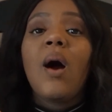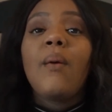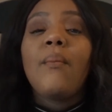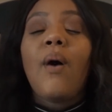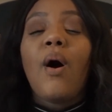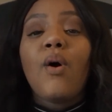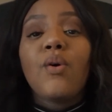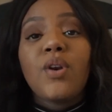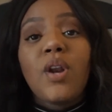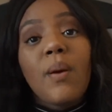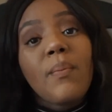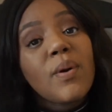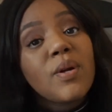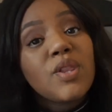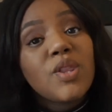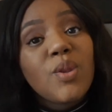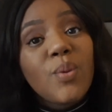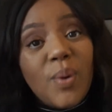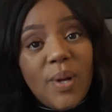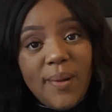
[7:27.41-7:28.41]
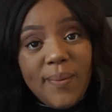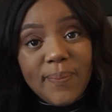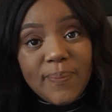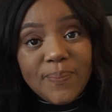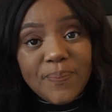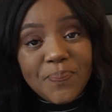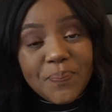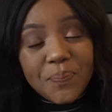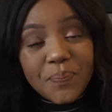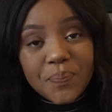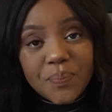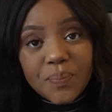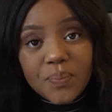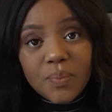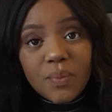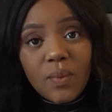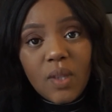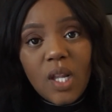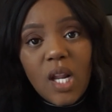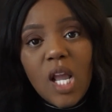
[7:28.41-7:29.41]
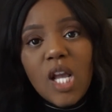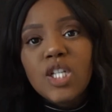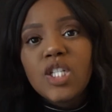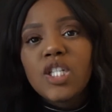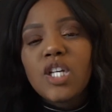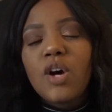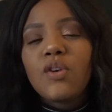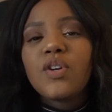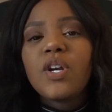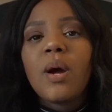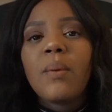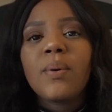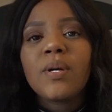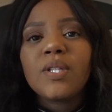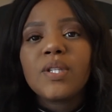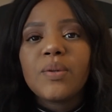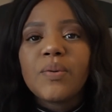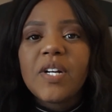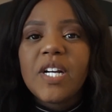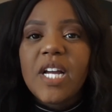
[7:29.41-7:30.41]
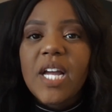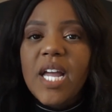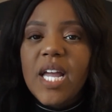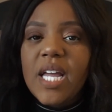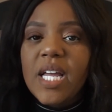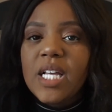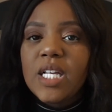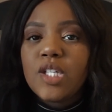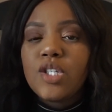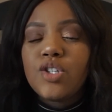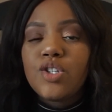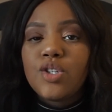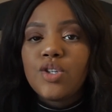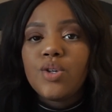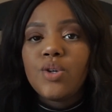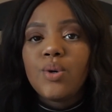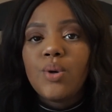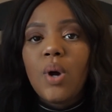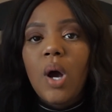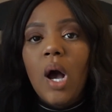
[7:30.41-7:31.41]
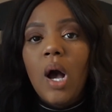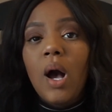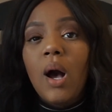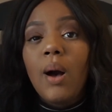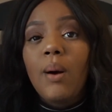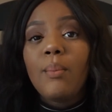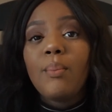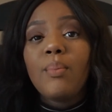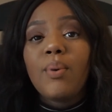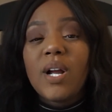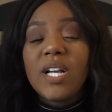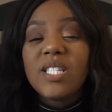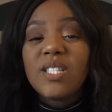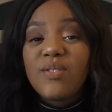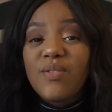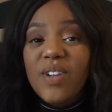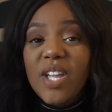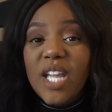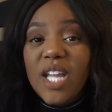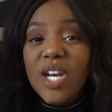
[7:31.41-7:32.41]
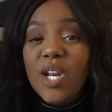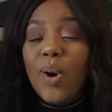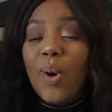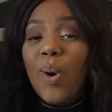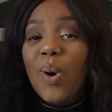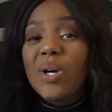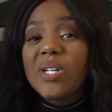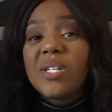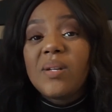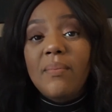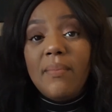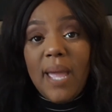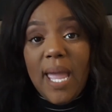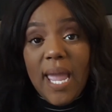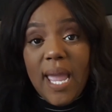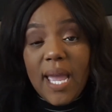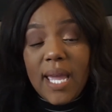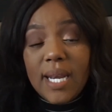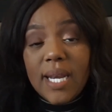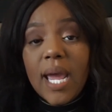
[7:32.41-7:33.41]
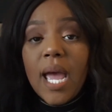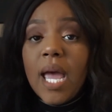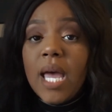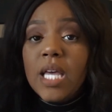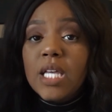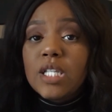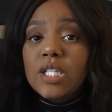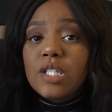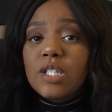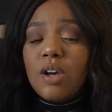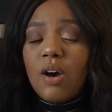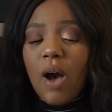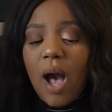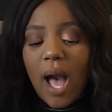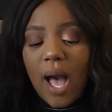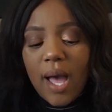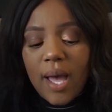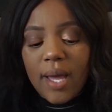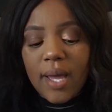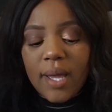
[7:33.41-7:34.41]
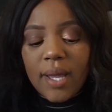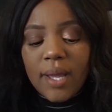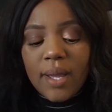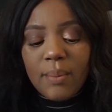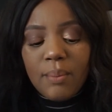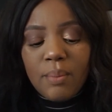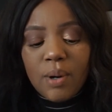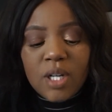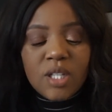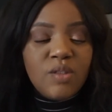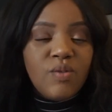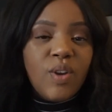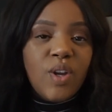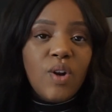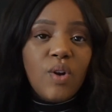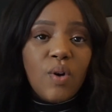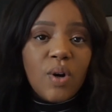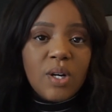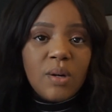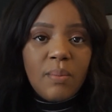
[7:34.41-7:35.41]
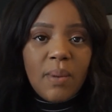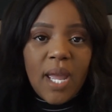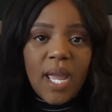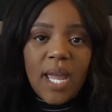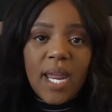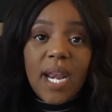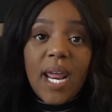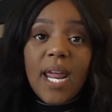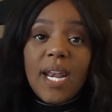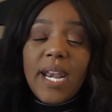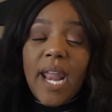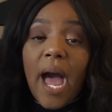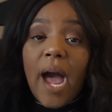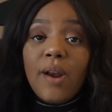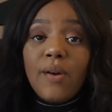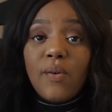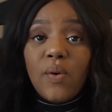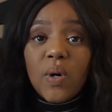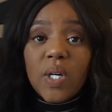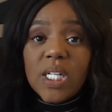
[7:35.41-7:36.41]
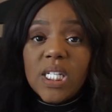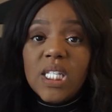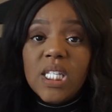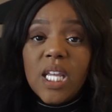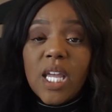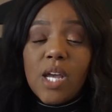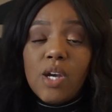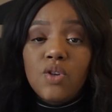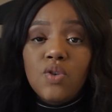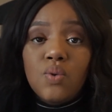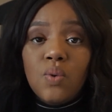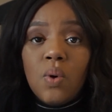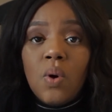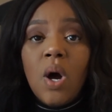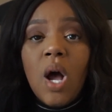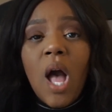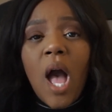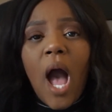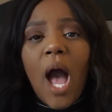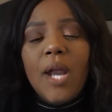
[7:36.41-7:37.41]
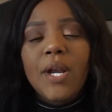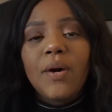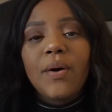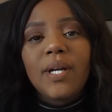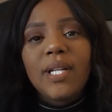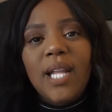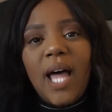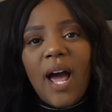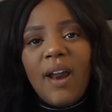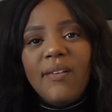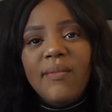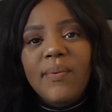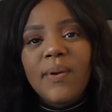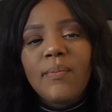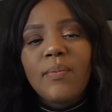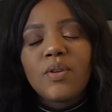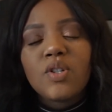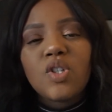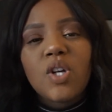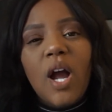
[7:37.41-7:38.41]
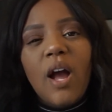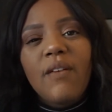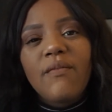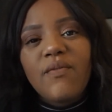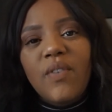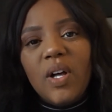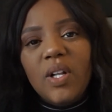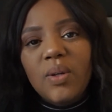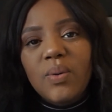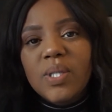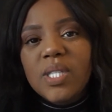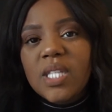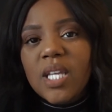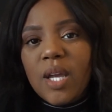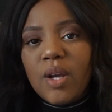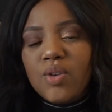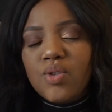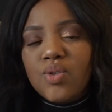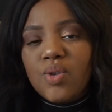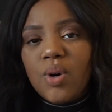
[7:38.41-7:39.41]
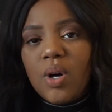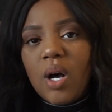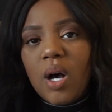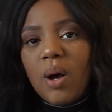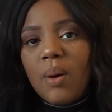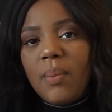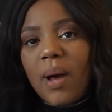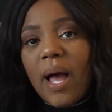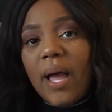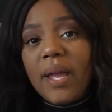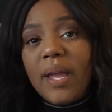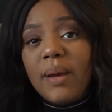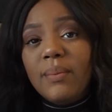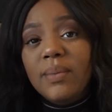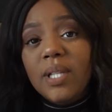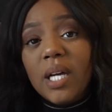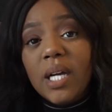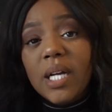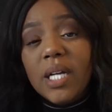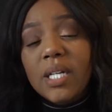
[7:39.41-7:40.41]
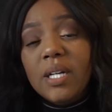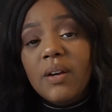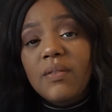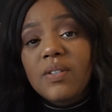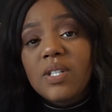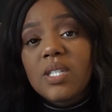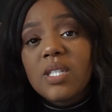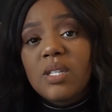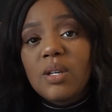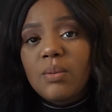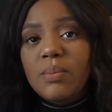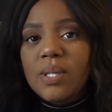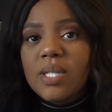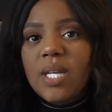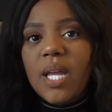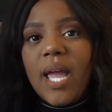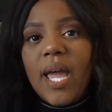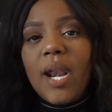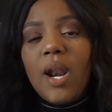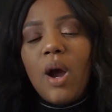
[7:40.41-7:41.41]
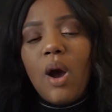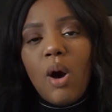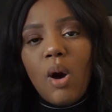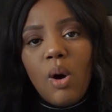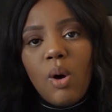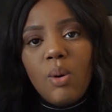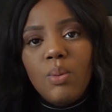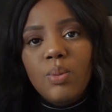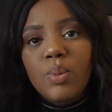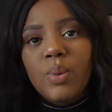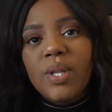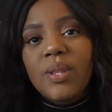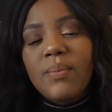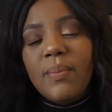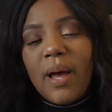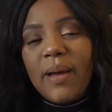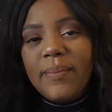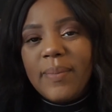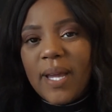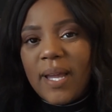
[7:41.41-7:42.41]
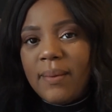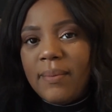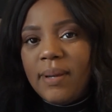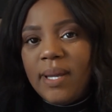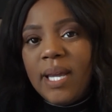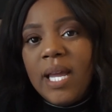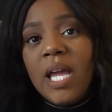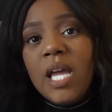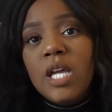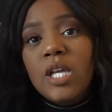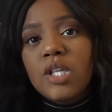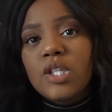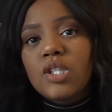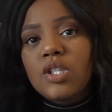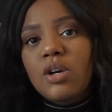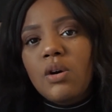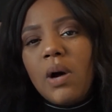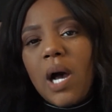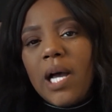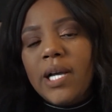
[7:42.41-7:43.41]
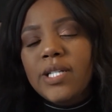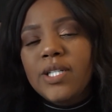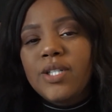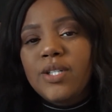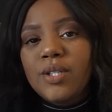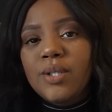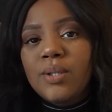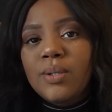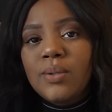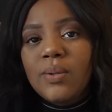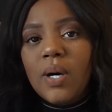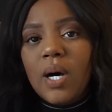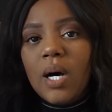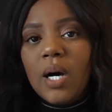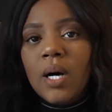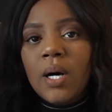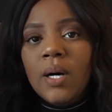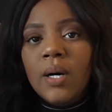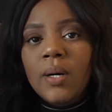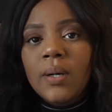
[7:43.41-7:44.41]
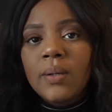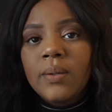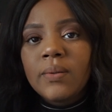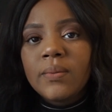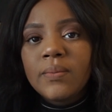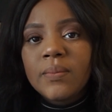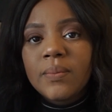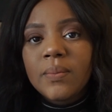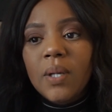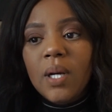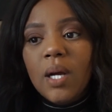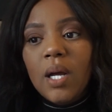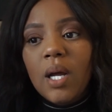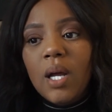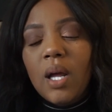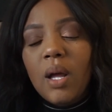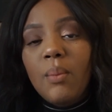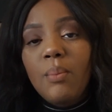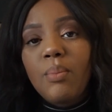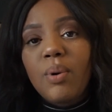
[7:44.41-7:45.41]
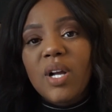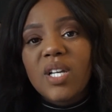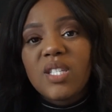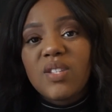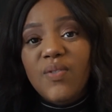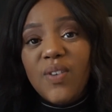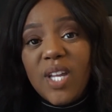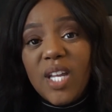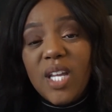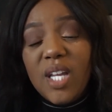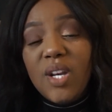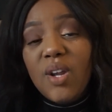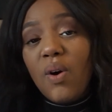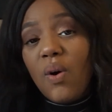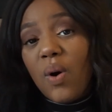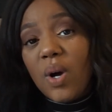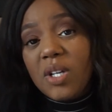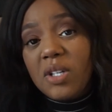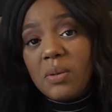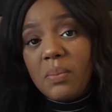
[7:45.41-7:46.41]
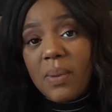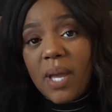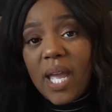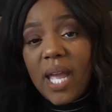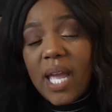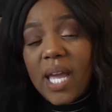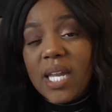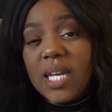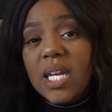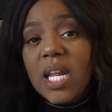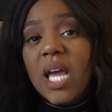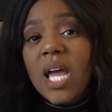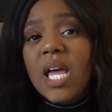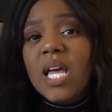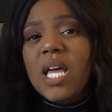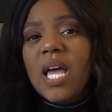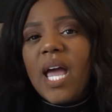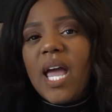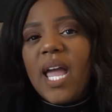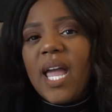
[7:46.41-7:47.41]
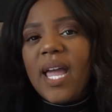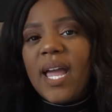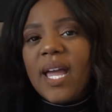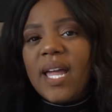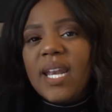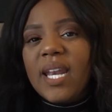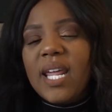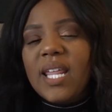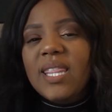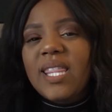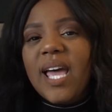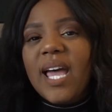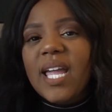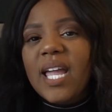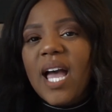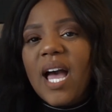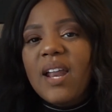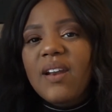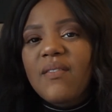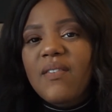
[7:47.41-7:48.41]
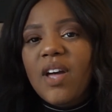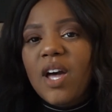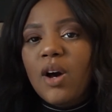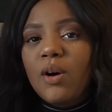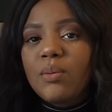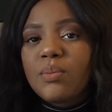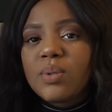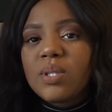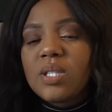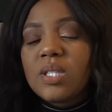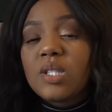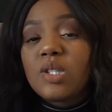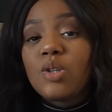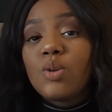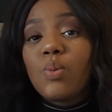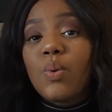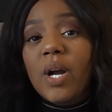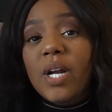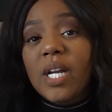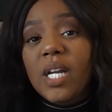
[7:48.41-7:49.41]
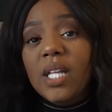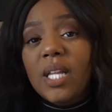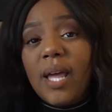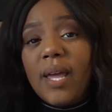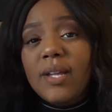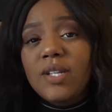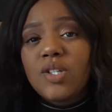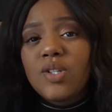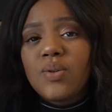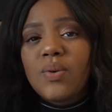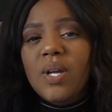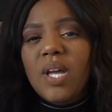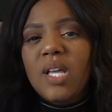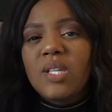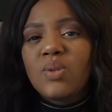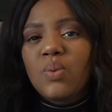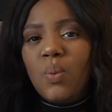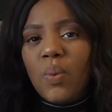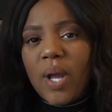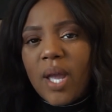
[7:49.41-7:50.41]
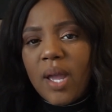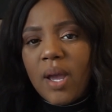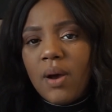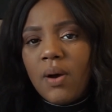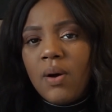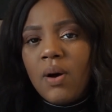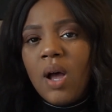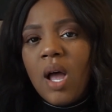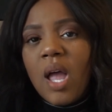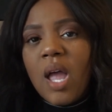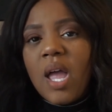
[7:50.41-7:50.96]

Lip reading: Number 3. So number 3 is to breastfeed on demand. So I breastfeed on demand and not on a schedule. I know a lot of people try and follow a schedule. I am lucky enough to still be at home with my baby, so I do breastfeed on demand, and that kind of helps to regulate you as well,